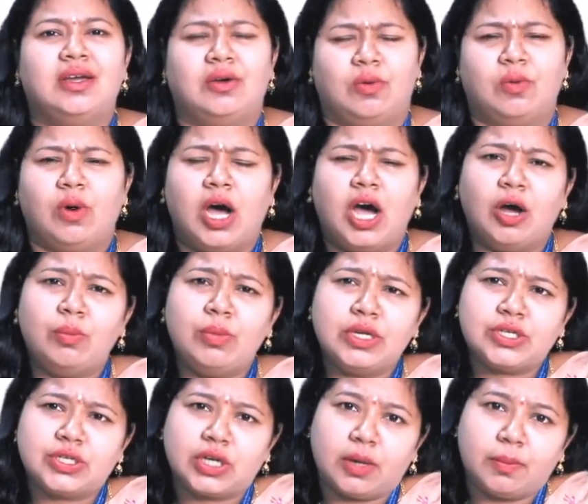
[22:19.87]
How much
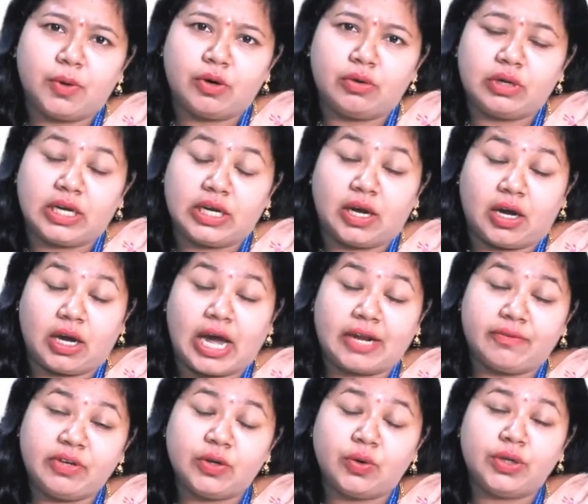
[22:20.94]
amount are we
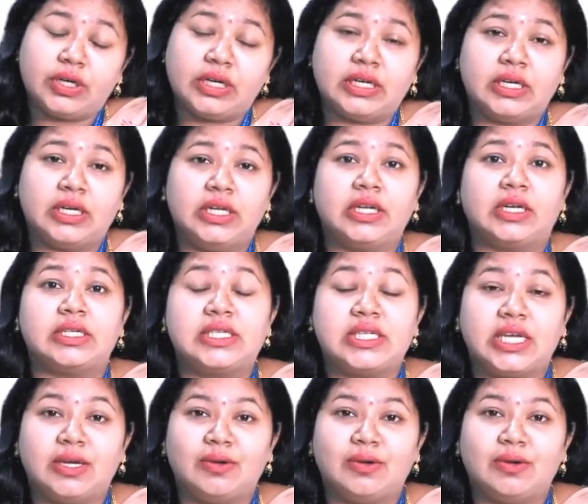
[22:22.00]
going to really receive